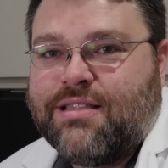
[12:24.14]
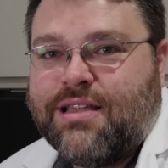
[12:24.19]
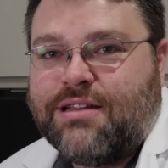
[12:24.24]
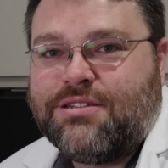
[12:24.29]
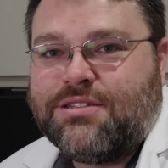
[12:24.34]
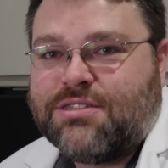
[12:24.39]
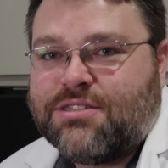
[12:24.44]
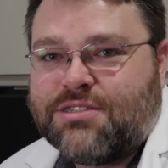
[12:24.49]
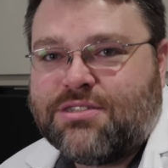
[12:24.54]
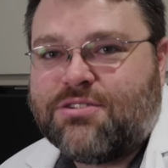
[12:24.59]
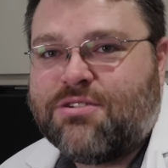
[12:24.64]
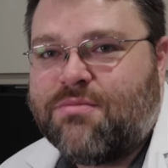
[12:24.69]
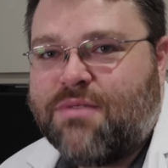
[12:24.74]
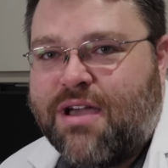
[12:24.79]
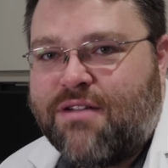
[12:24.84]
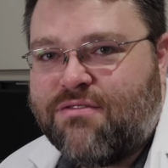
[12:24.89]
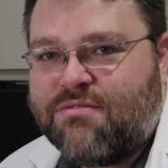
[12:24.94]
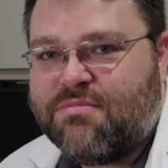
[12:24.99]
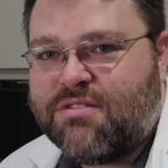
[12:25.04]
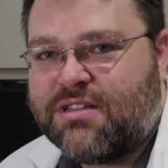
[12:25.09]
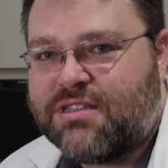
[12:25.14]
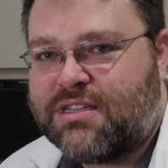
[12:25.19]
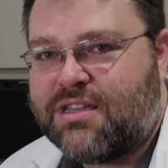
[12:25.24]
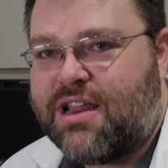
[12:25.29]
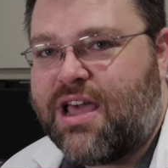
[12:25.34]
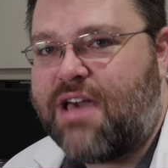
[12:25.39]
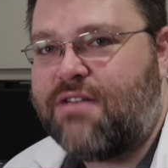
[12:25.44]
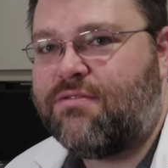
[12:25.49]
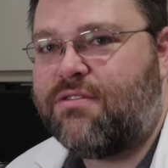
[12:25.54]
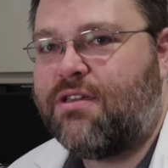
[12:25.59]
they just assume everybody's
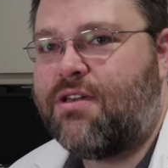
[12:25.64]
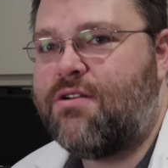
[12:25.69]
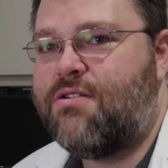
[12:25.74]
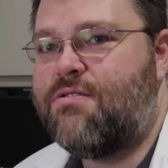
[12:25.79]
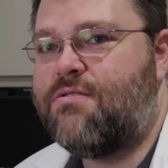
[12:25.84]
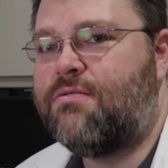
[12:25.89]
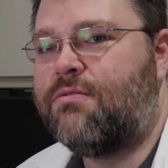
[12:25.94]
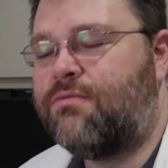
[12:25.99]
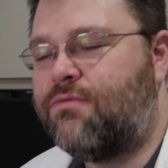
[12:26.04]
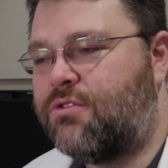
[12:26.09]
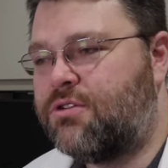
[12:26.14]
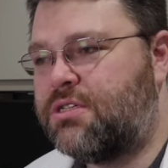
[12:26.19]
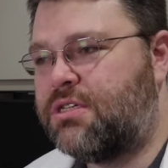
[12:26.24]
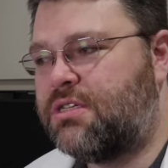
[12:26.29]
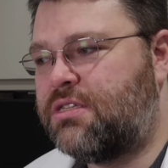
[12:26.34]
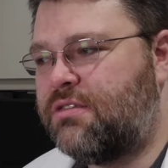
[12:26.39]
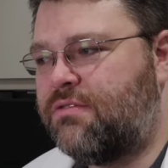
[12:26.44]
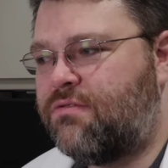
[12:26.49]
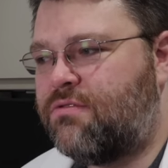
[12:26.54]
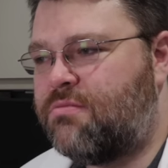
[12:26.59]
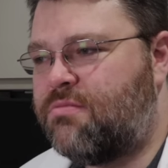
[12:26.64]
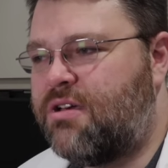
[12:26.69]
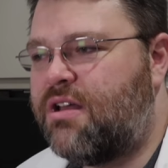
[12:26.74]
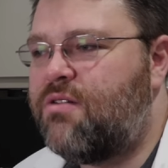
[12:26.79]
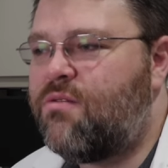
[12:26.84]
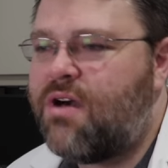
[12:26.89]
gonna have to go for 64-bit.